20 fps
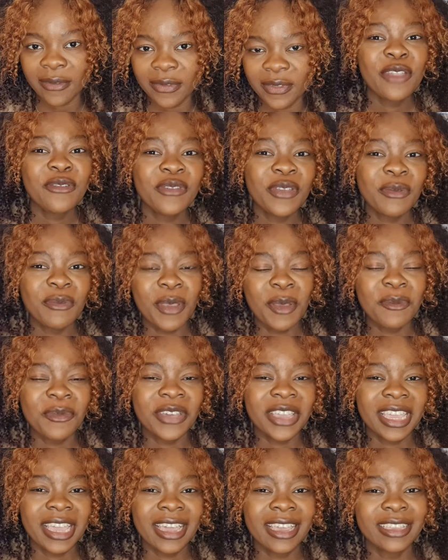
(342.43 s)
And
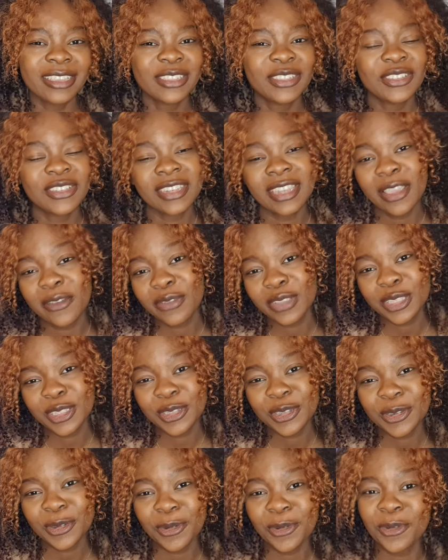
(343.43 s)
remember, guys, you're never
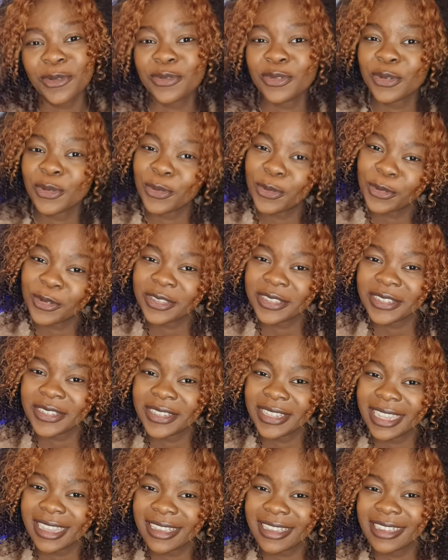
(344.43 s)
too old or too
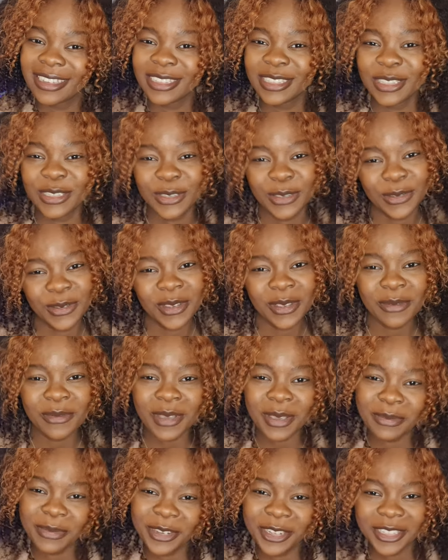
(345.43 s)
young to talk
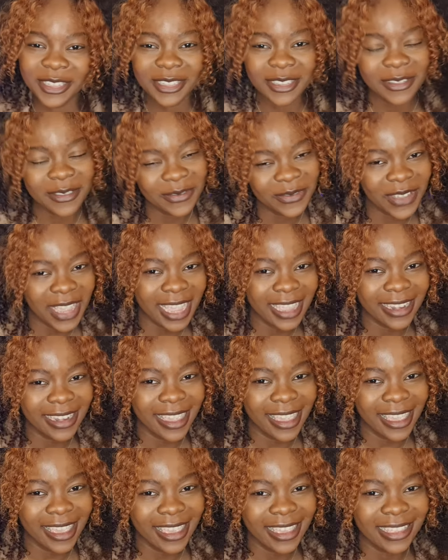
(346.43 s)
about personal
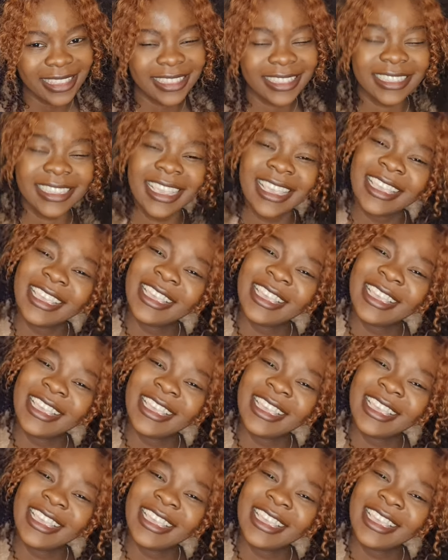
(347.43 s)
finance.